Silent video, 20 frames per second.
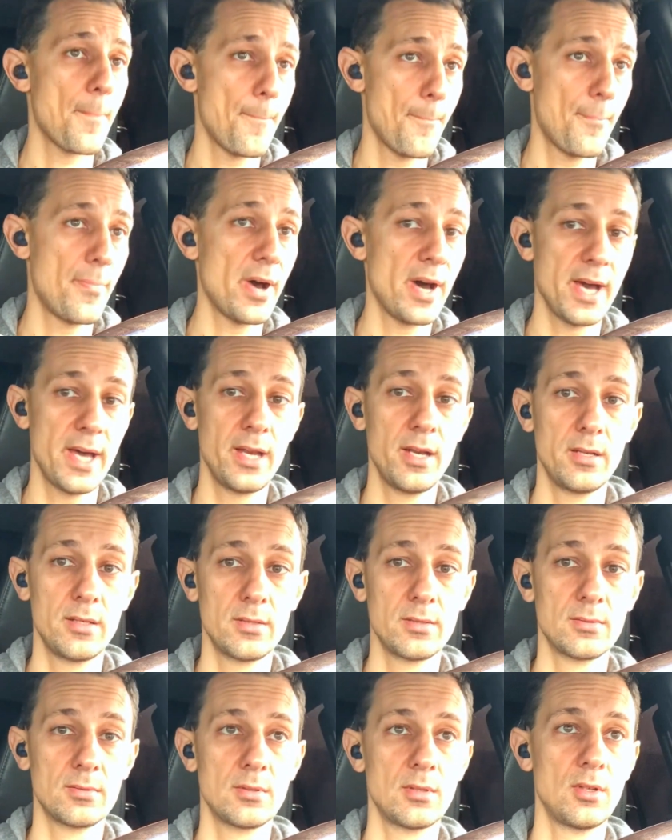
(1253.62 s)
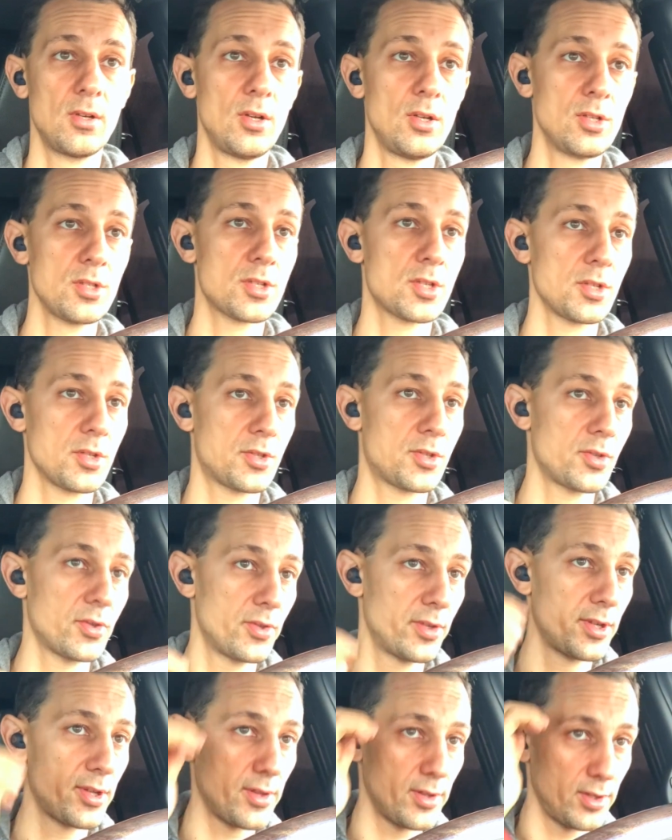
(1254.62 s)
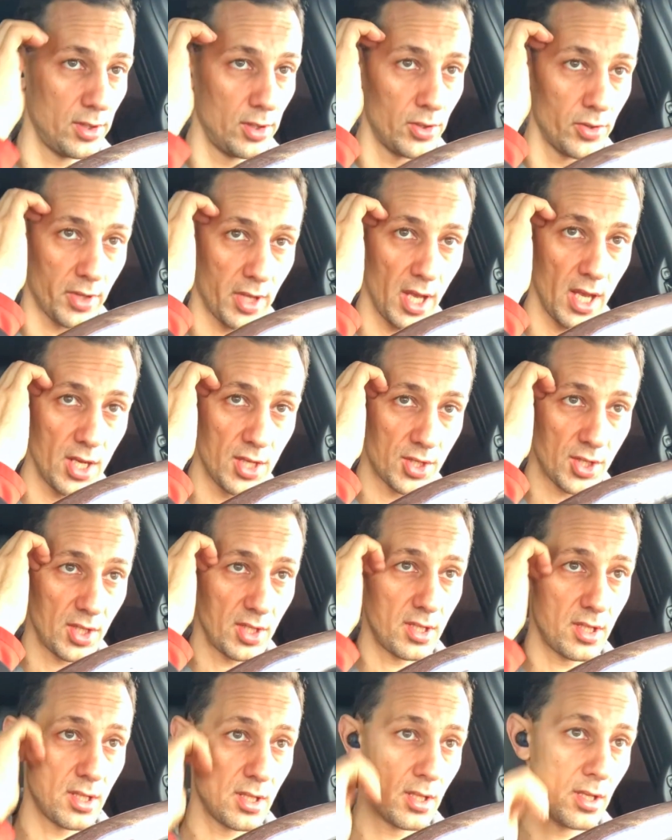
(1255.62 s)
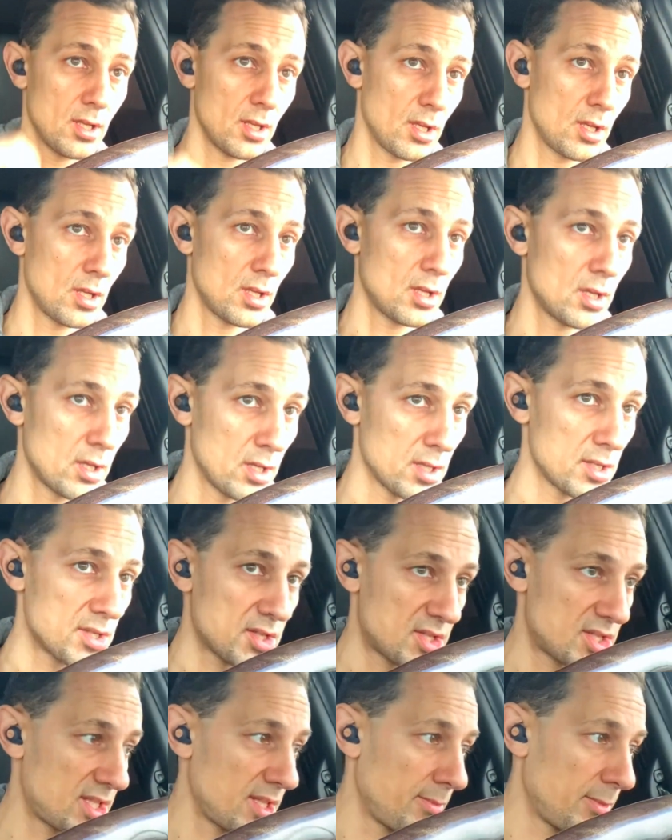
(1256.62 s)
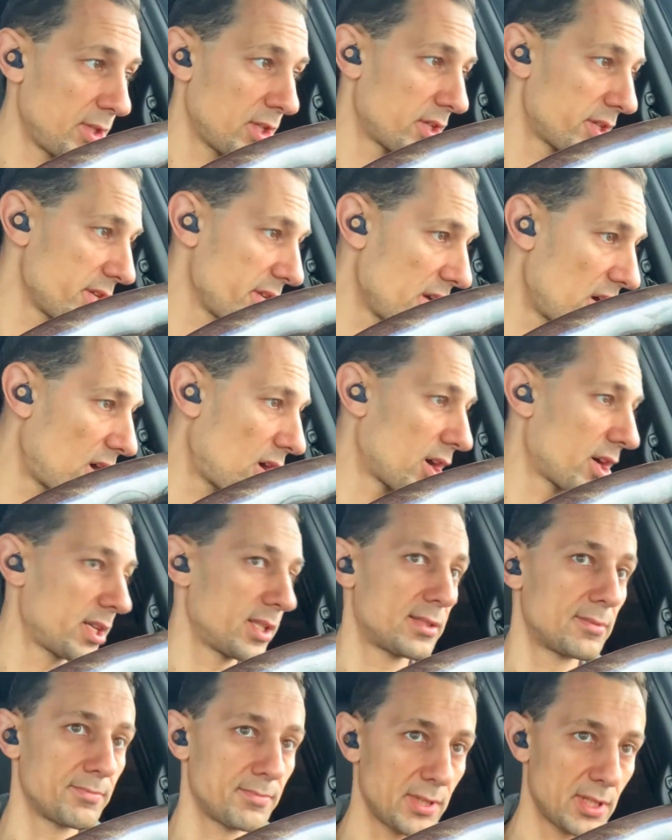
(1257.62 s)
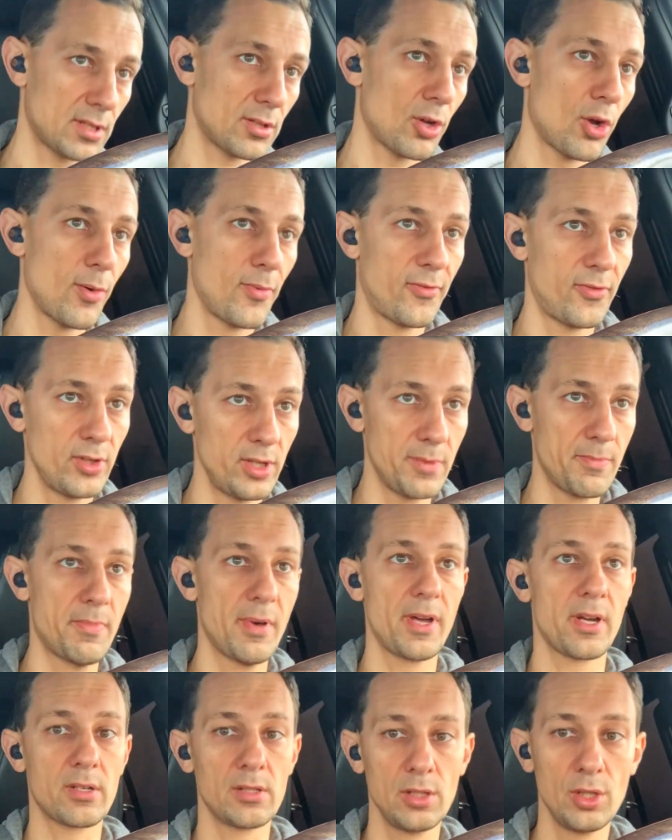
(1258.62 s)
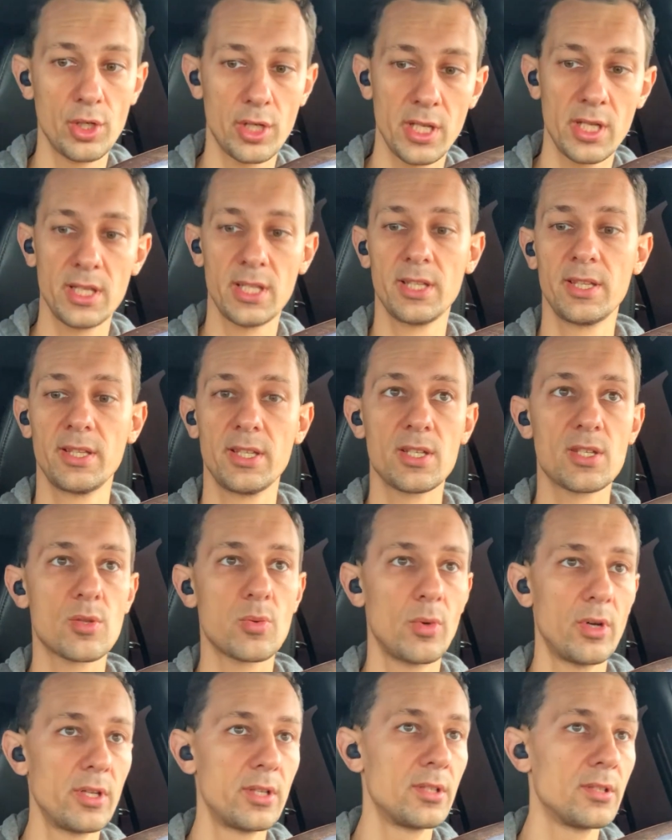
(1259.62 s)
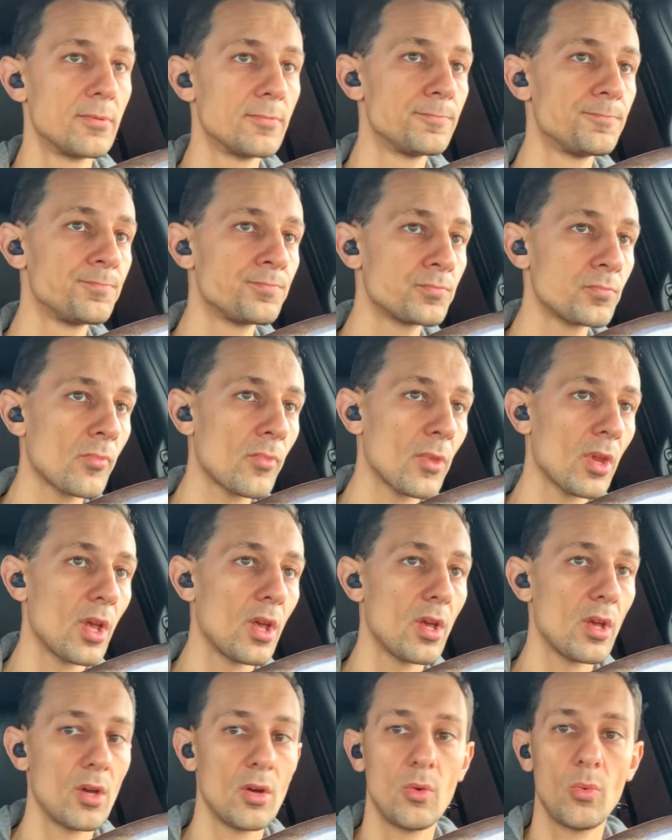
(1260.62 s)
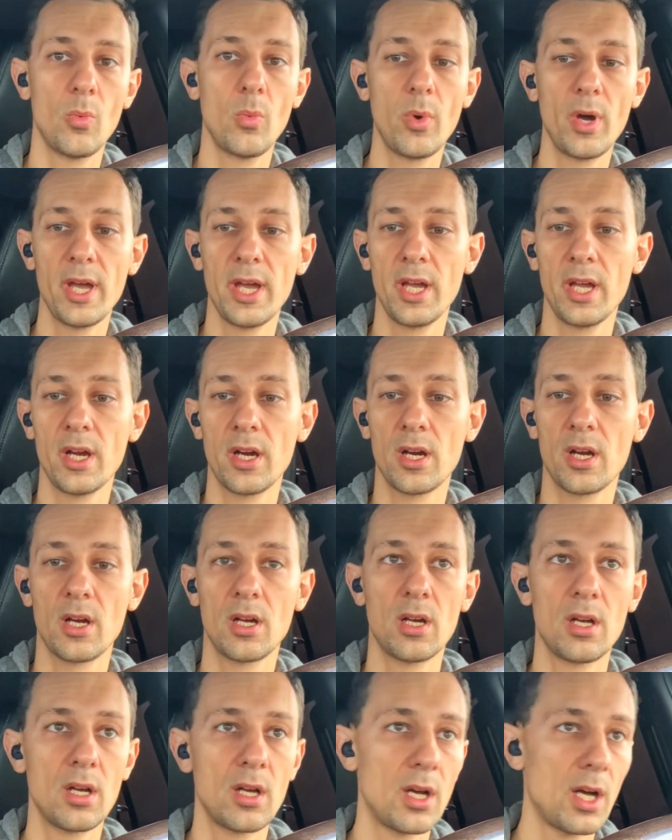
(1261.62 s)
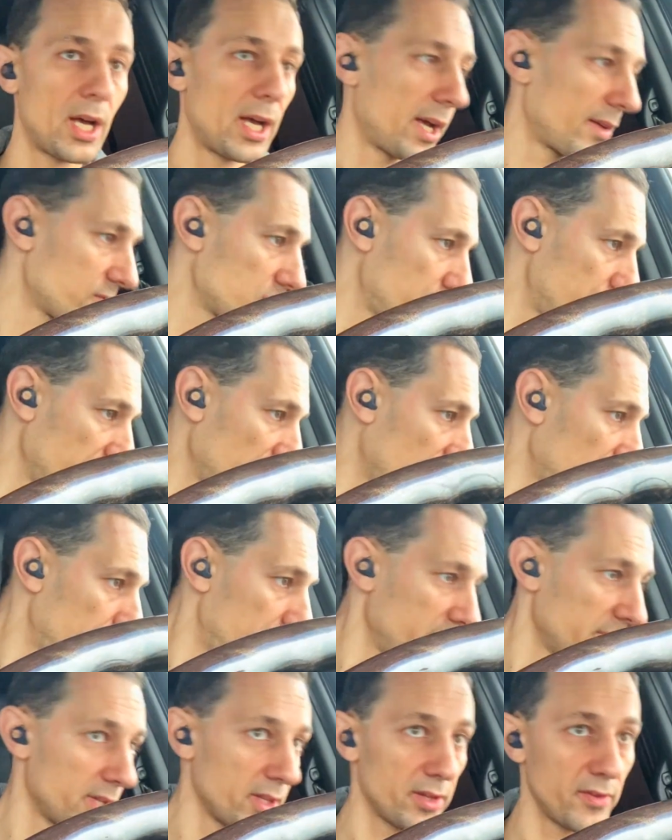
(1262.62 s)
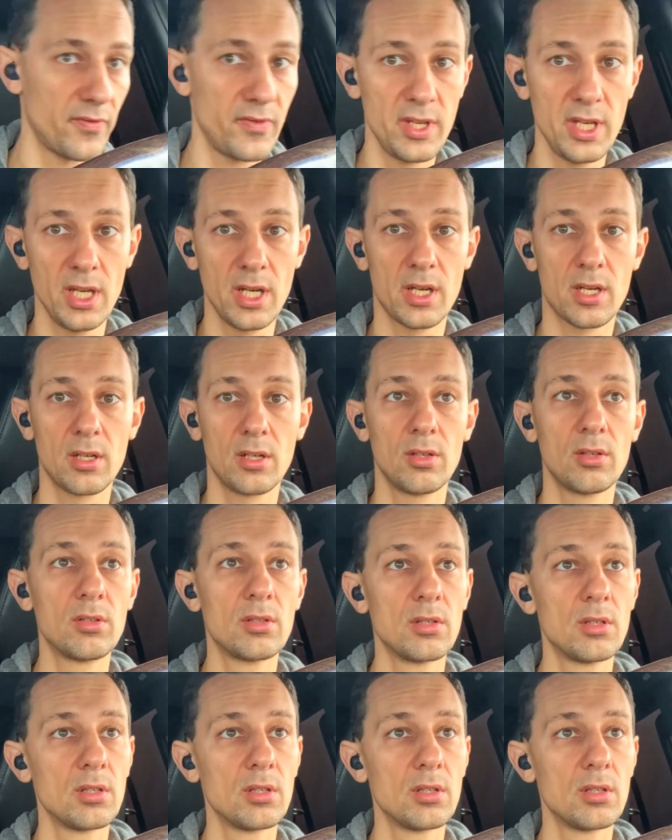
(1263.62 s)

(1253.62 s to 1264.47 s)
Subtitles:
but also to another location. Similar yard, but hopefully better looking than this one, where I have to pick up another vehicle.